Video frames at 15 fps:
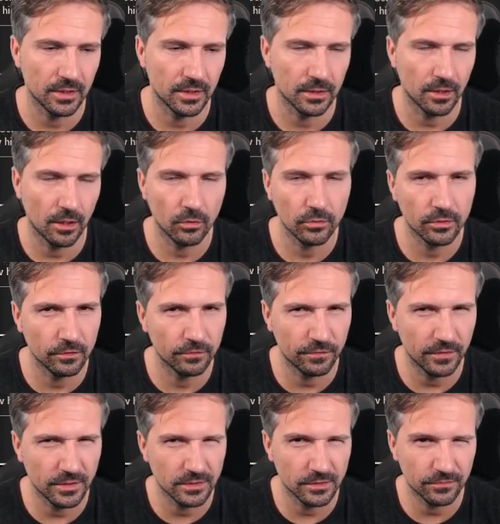
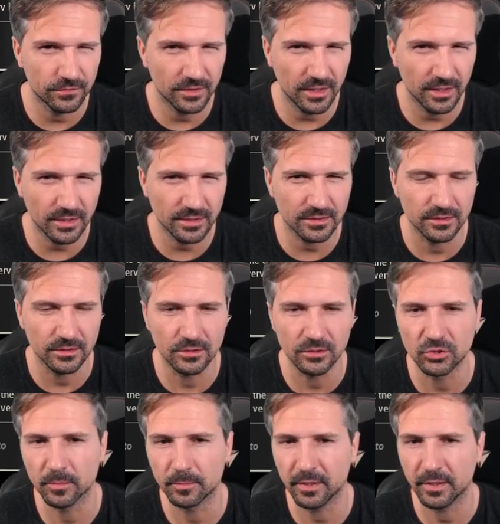counter-offensive decks, in the
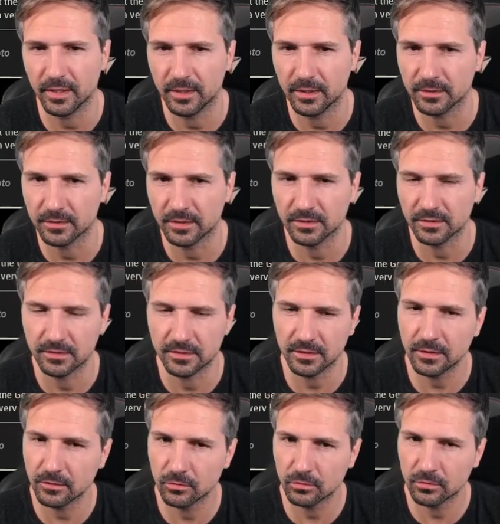Japan
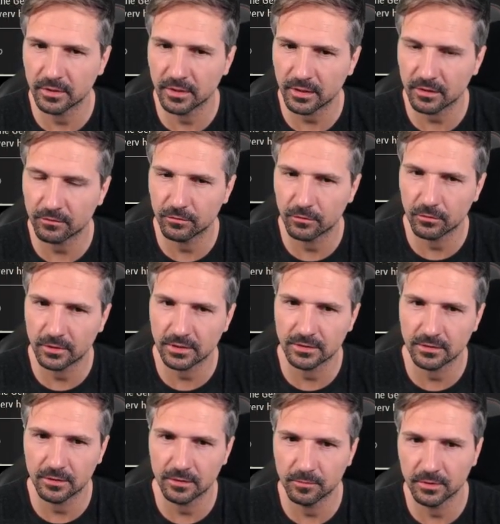Casino deck for
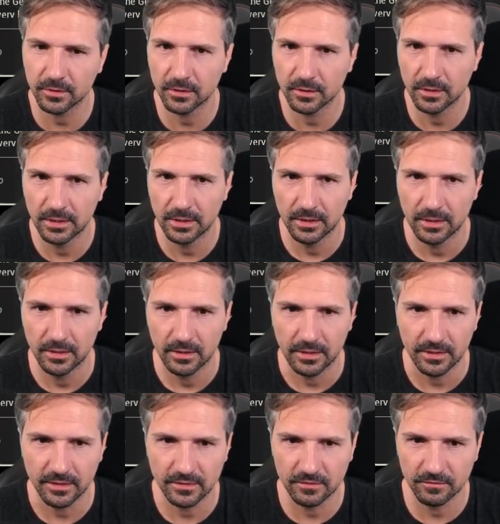example.
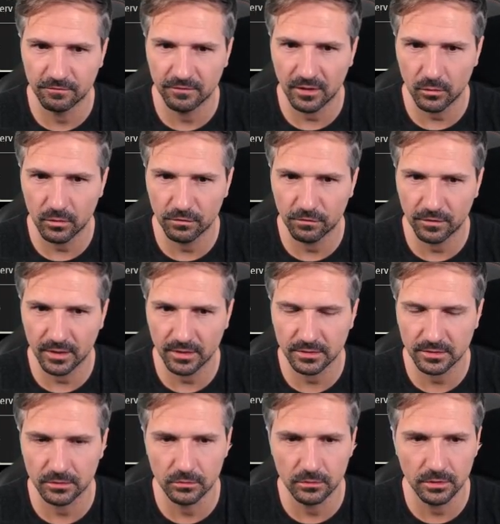It's a very
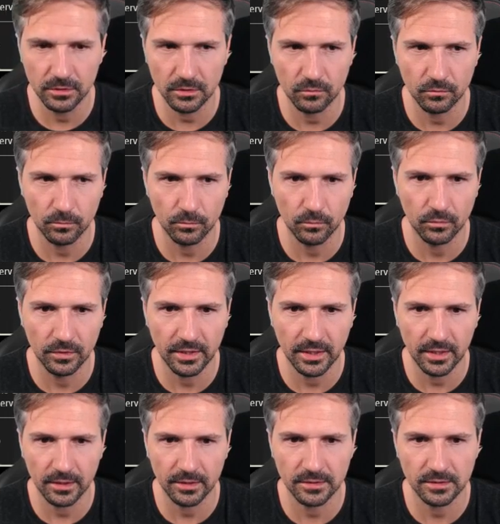fast unit
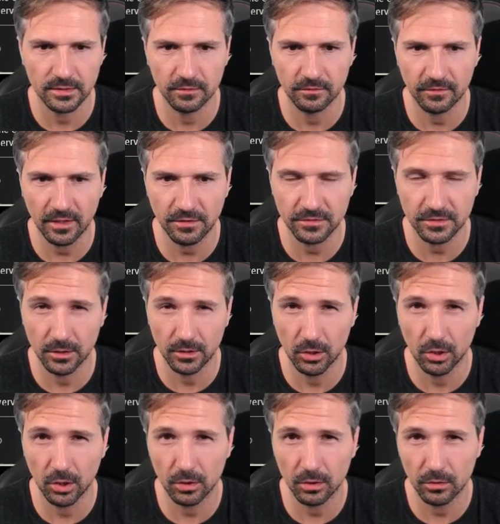that survives a
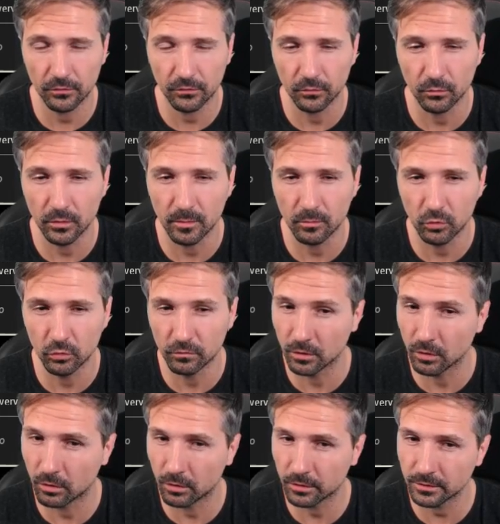lot of removal
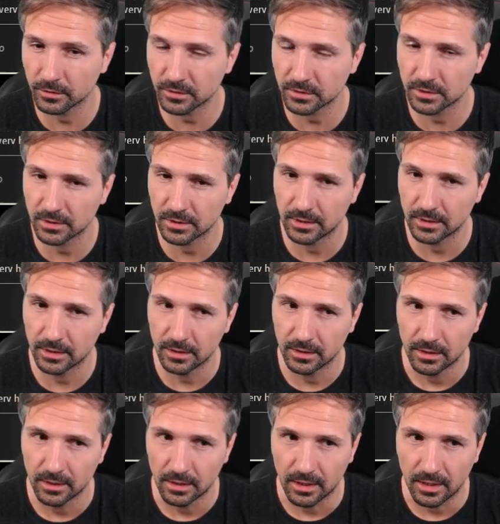orders,
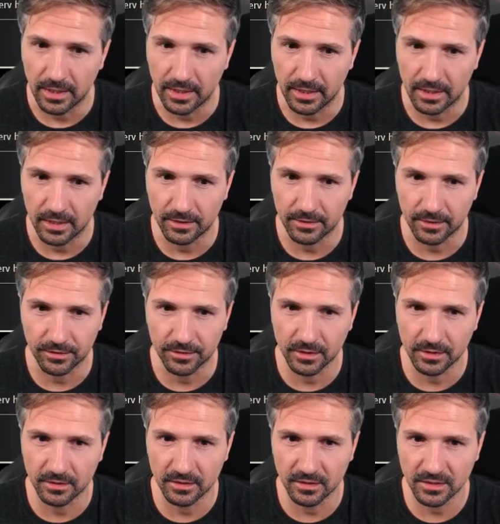and I
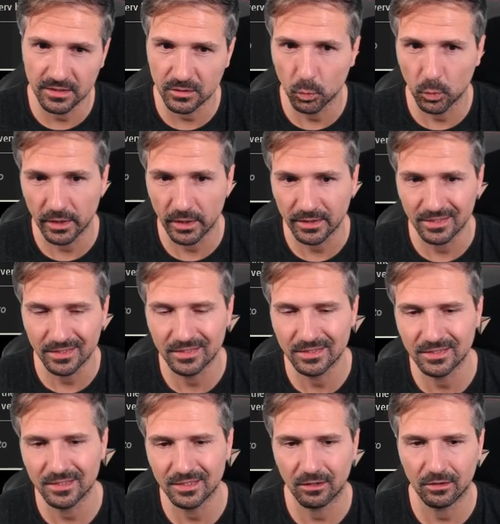think why this
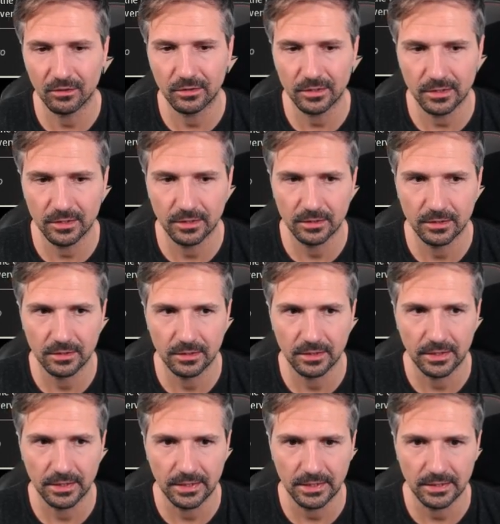card
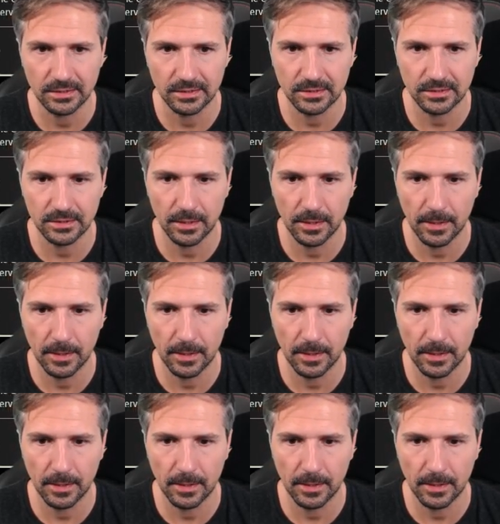is